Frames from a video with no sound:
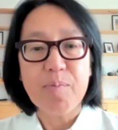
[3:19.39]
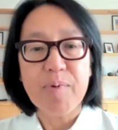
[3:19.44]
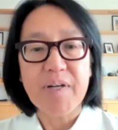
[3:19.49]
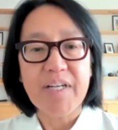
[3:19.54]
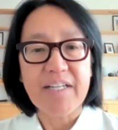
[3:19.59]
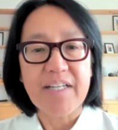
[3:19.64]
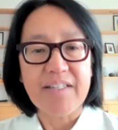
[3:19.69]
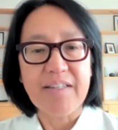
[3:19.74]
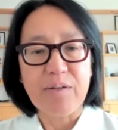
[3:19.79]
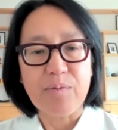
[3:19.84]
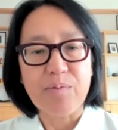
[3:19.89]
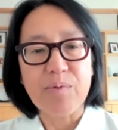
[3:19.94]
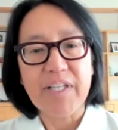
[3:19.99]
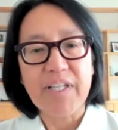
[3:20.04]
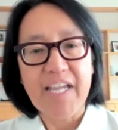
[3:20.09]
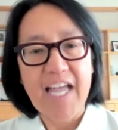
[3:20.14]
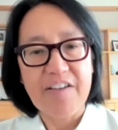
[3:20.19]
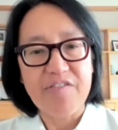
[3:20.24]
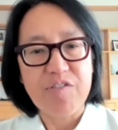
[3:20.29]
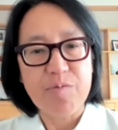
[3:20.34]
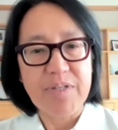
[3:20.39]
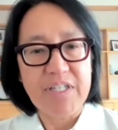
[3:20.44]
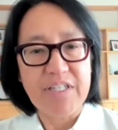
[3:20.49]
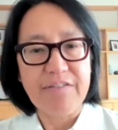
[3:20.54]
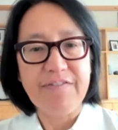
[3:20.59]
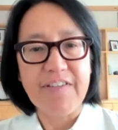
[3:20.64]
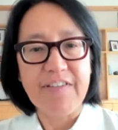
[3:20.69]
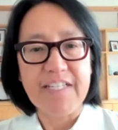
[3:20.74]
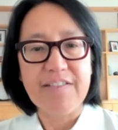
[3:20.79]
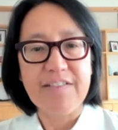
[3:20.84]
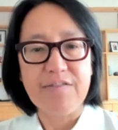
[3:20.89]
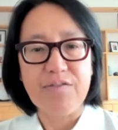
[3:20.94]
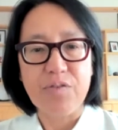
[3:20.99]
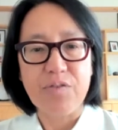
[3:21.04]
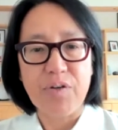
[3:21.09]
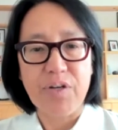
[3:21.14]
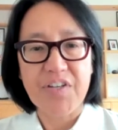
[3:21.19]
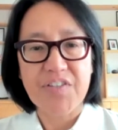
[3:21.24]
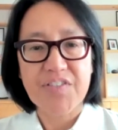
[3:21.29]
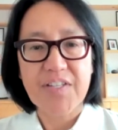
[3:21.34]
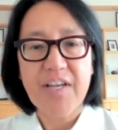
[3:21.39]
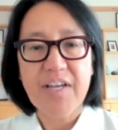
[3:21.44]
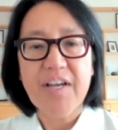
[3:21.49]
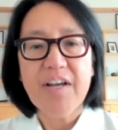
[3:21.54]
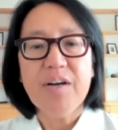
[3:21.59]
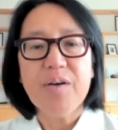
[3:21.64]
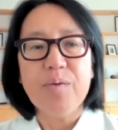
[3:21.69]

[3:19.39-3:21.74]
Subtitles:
but there really haven't been effective drugs.